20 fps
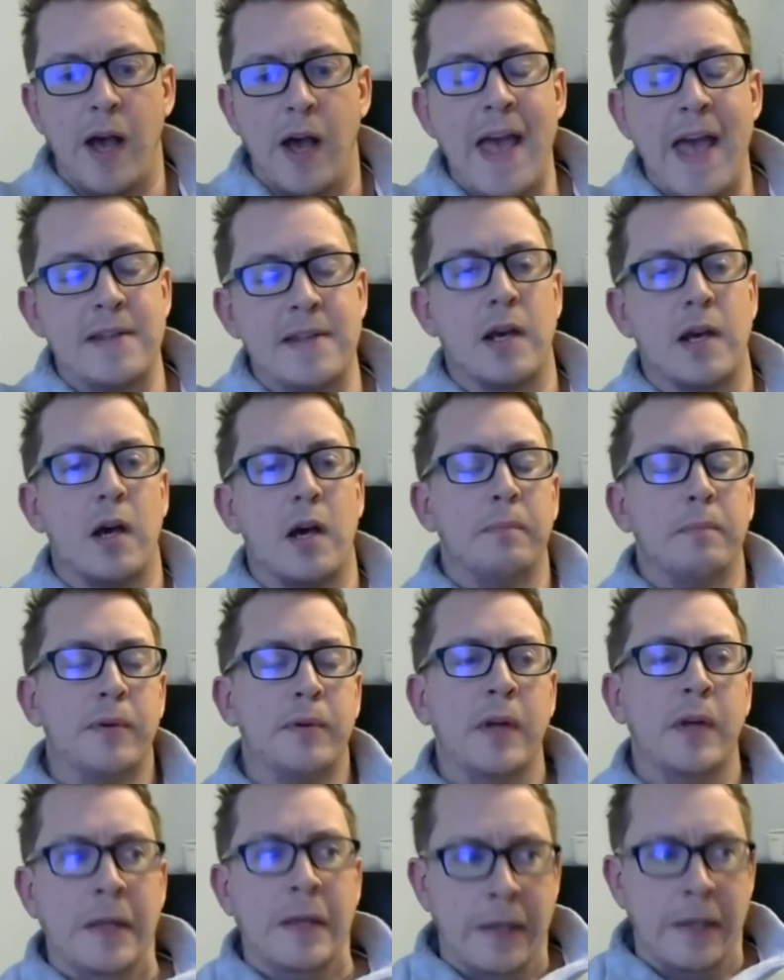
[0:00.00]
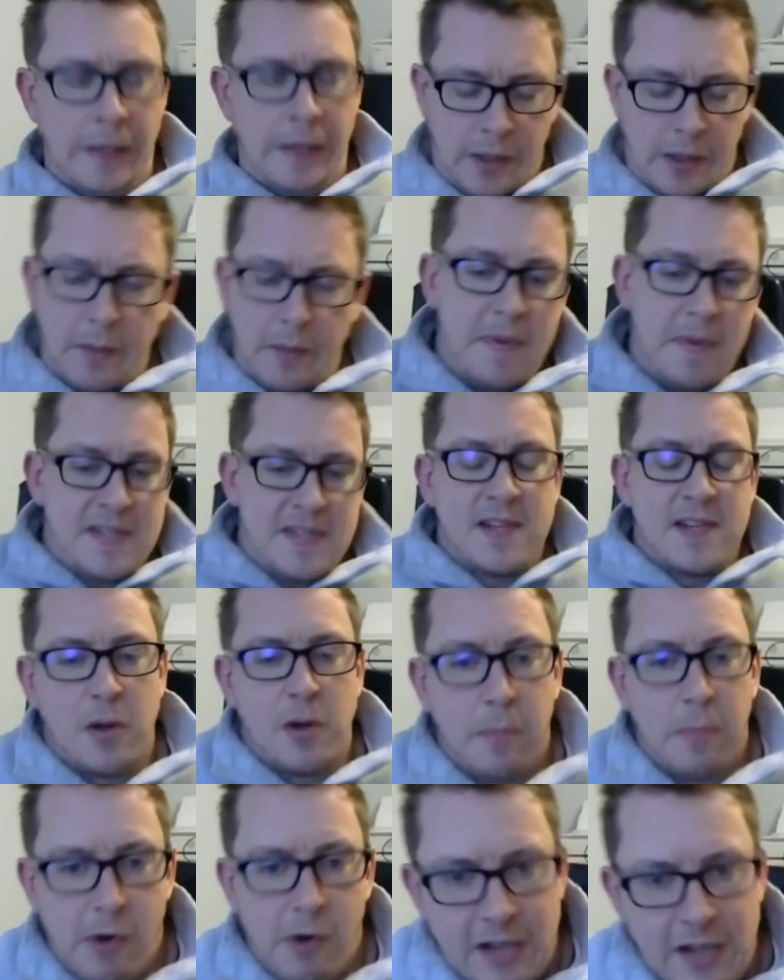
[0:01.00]
head up business
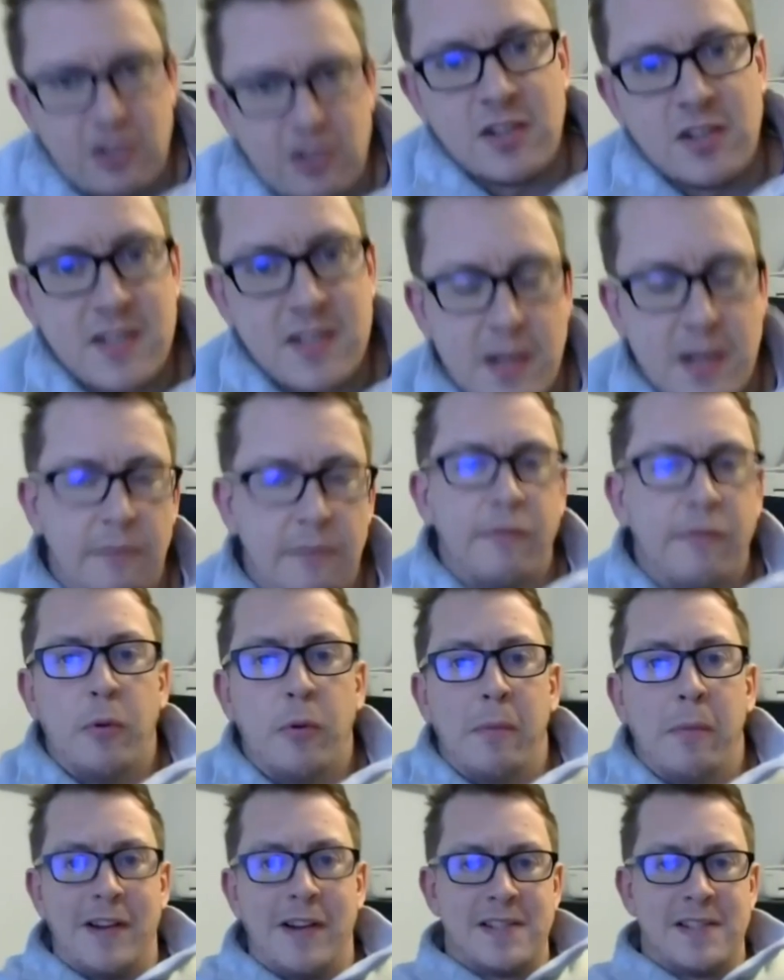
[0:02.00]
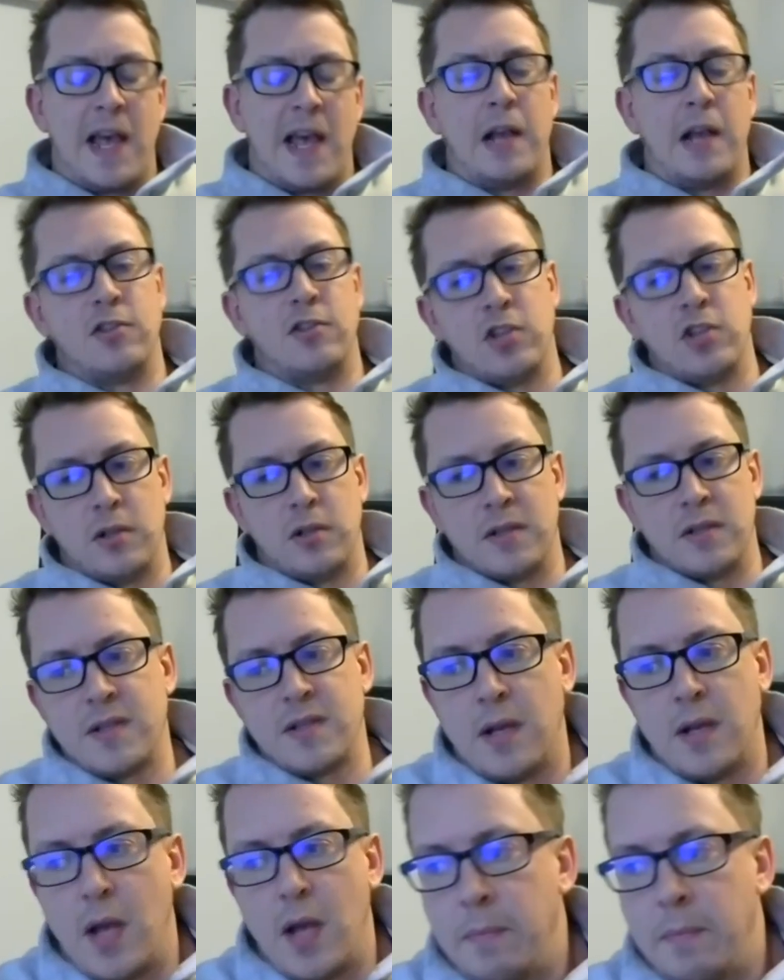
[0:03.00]
operations at Informa Intelligence
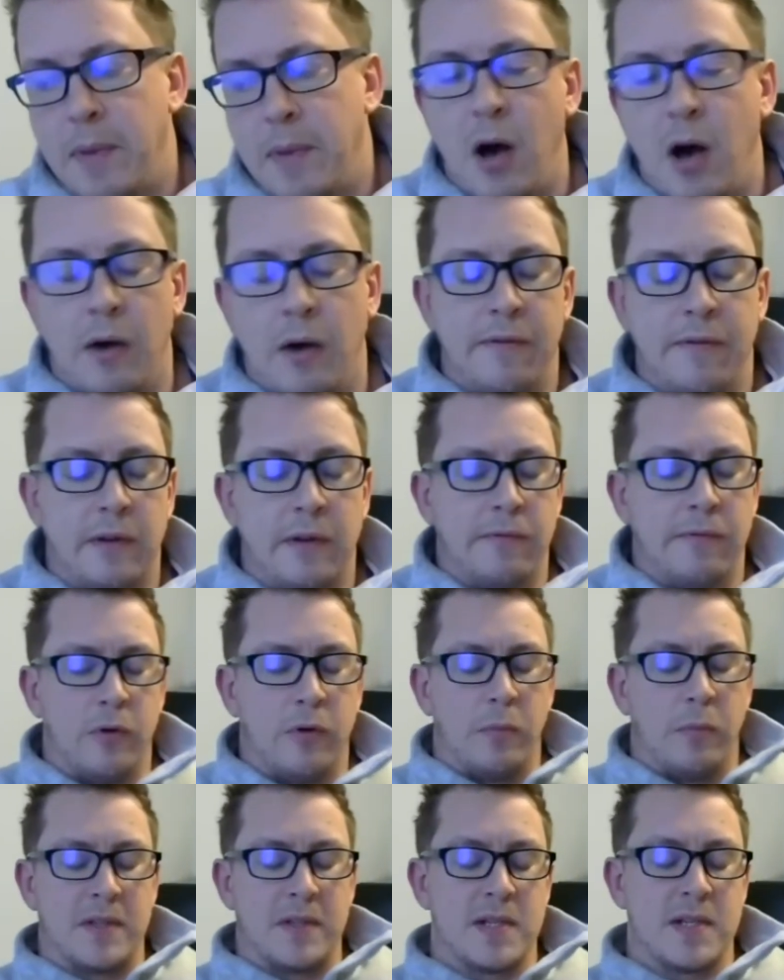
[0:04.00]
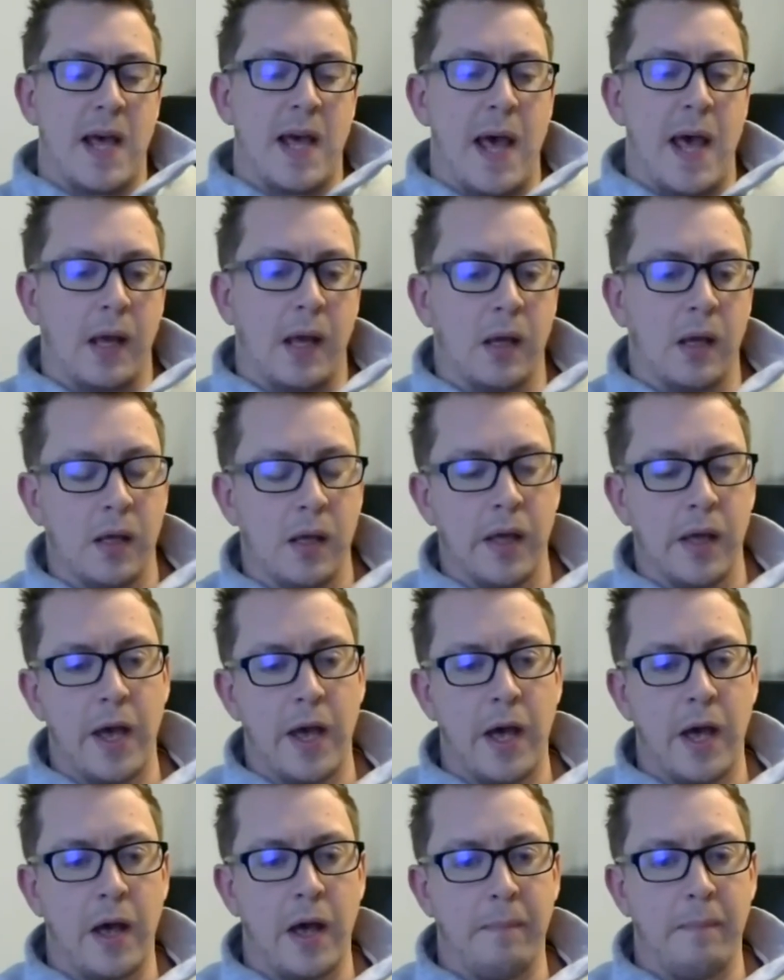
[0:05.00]
and part of Informa Tech,
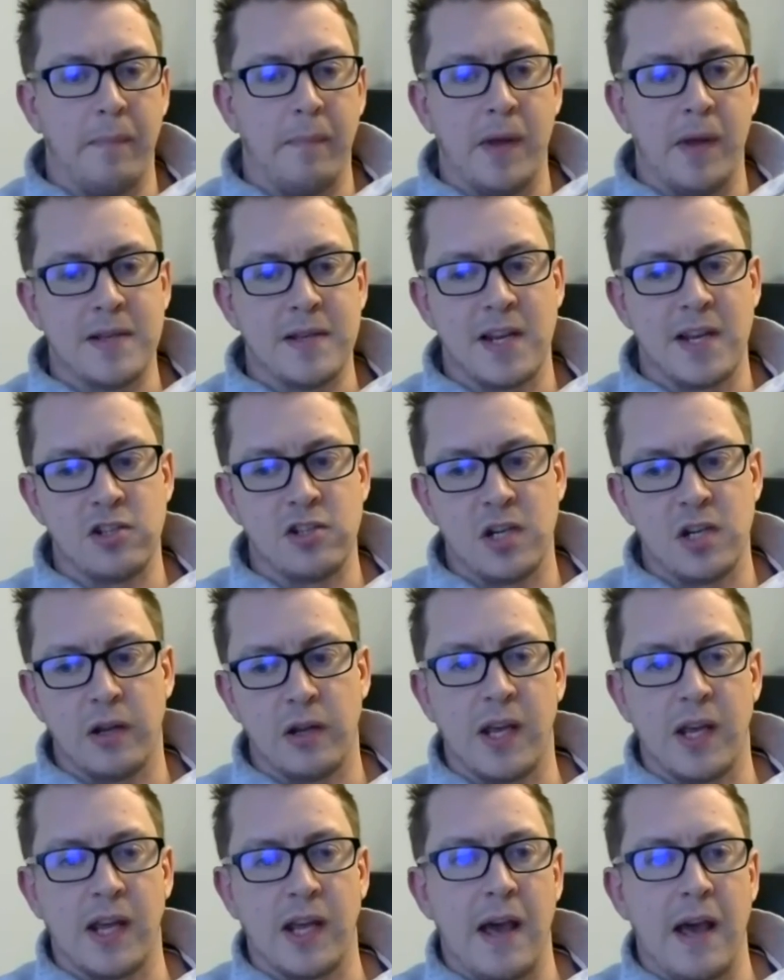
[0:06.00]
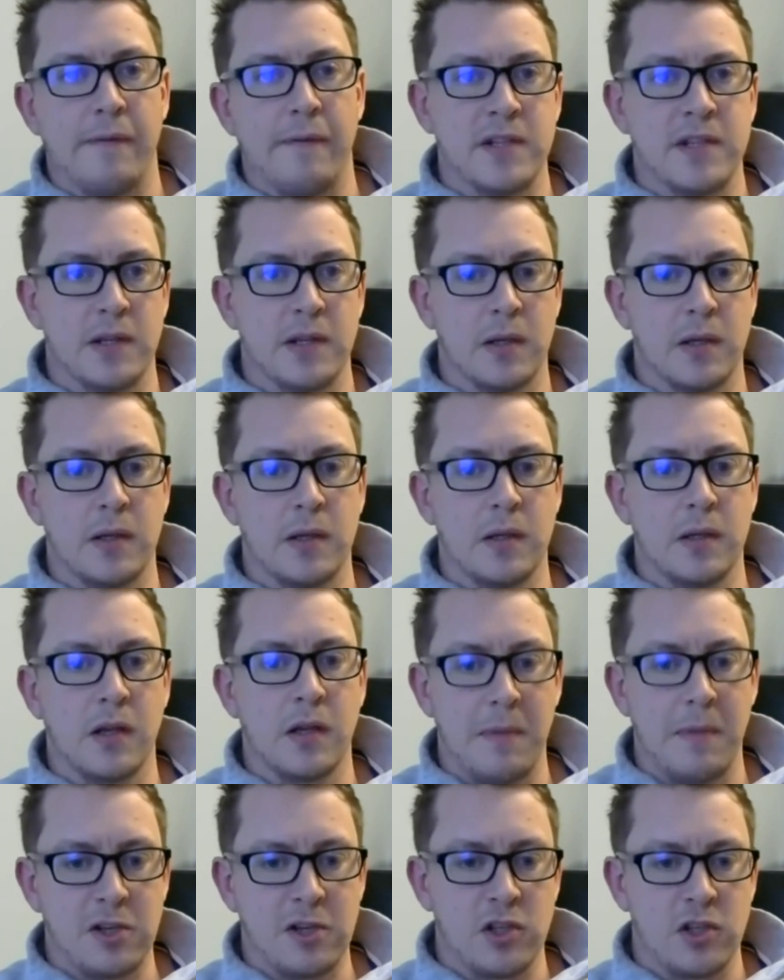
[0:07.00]
essentially looking after
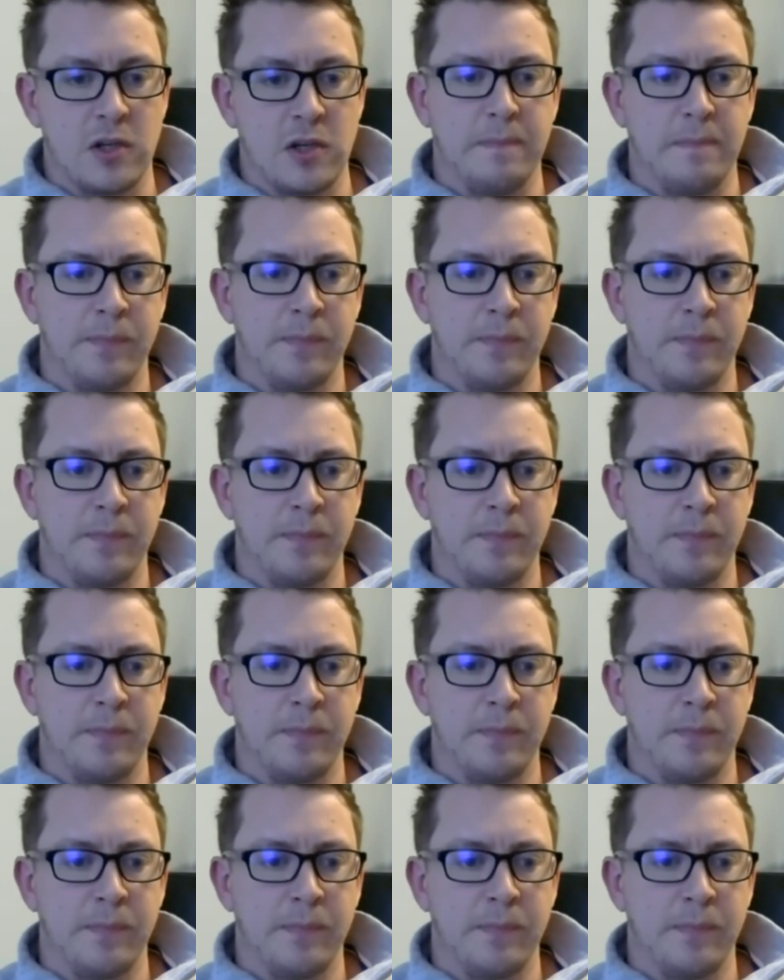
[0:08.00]
commission,